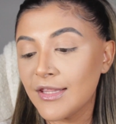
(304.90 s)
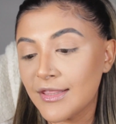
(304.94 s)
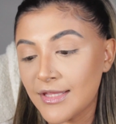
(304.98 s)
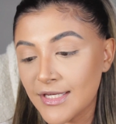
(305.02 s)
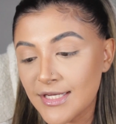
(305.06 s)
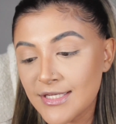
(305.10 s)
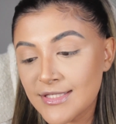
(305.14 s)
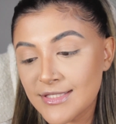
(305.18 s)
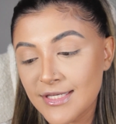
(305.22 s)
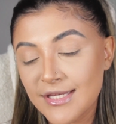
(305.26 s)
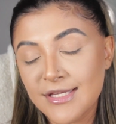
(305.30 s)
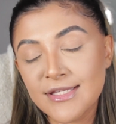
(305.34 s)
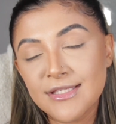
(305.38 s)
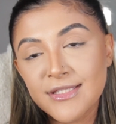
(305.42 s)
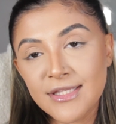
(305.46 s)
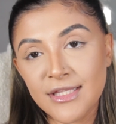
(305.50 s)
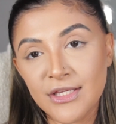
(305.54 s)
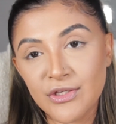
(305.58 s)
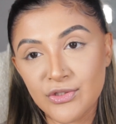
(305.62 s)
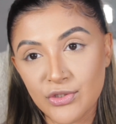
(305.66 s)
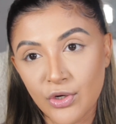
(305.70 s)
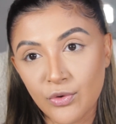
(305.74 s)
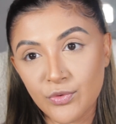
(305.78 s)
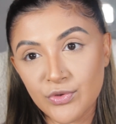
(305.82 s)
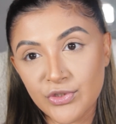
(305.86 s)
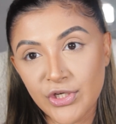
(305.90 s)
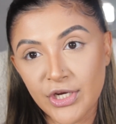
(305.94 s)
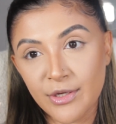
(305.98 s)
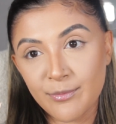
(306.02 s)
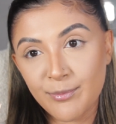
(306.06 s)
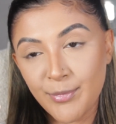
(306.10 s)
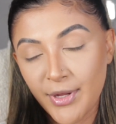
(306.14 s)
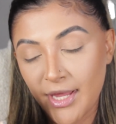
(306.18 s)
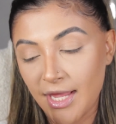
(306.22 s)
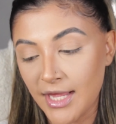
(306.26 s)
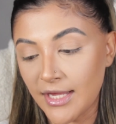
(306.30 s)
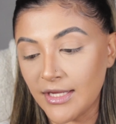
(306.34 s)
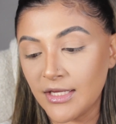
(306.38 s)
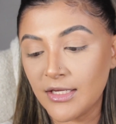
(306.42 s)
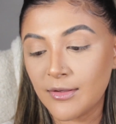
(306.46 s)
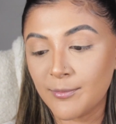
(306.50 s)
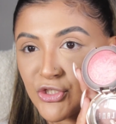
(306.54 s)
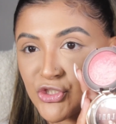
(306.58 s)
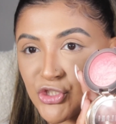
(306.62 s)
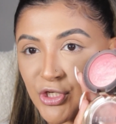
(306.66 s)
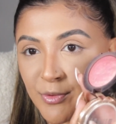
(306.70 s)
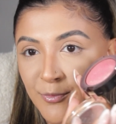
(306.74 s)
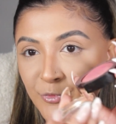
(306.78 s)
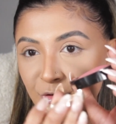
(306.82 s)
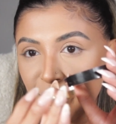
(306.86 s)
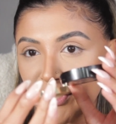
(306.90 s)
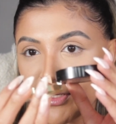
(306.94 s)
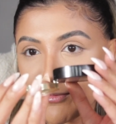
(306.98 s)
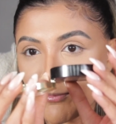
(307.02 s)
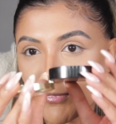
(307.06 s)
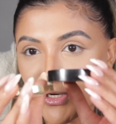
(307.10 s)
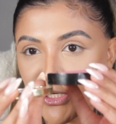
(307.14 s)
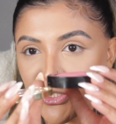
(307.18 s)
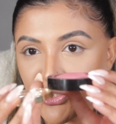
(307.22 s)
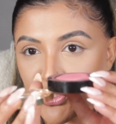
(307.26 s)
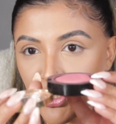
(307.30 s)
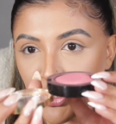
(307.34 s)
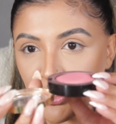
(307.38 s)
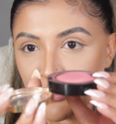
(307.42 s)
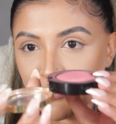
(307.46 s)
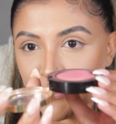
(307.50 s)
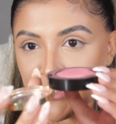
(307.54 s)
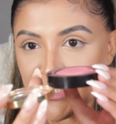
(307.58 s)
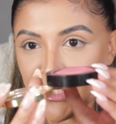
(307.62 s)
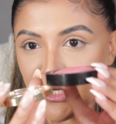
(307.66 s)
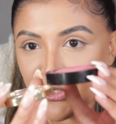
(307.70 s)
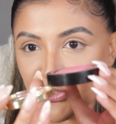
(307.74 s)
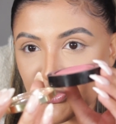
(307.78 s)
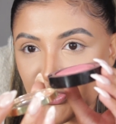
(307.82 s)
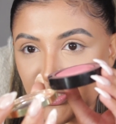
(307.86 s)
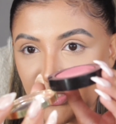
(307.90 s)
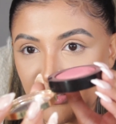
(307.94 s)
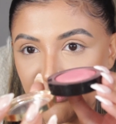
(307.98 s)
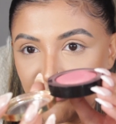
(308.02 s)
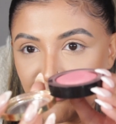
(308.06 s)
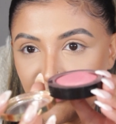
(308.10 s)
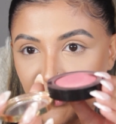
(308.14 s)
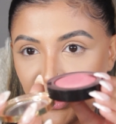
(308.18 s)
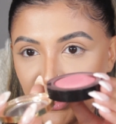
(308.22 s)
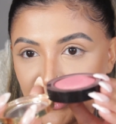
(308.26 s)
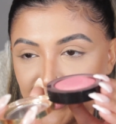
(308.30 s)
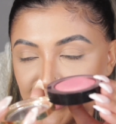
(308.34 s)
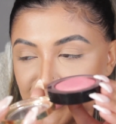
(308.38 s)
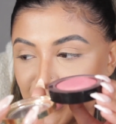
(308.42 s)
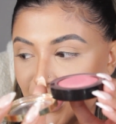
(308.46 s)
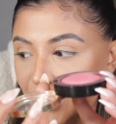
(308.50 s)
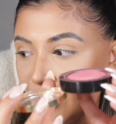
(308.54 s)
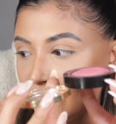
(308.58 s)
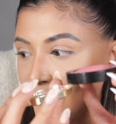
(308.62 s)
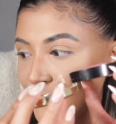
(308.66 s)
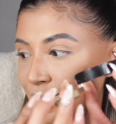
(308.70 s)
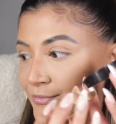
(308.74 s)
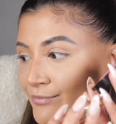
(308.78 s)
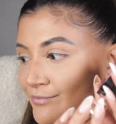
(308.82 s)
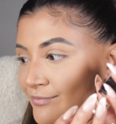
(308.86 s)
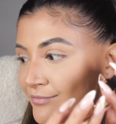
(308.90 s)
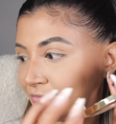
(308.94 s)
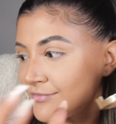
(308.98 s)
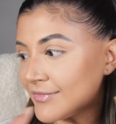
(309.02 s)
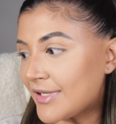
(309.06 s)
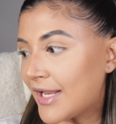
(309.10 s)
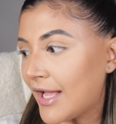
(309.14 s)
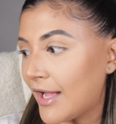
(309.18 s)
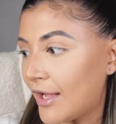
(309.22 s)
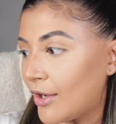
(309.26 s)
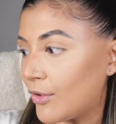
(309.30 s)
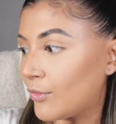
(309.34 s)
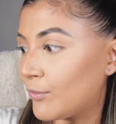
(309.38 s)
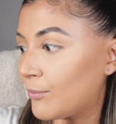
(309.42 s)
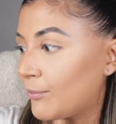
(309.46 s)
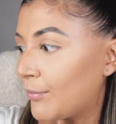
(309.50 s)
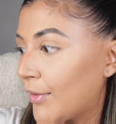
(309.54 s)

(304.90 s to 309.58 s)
this is the Dolce Pink, a shimmer in it. My dome is actually flattened down now,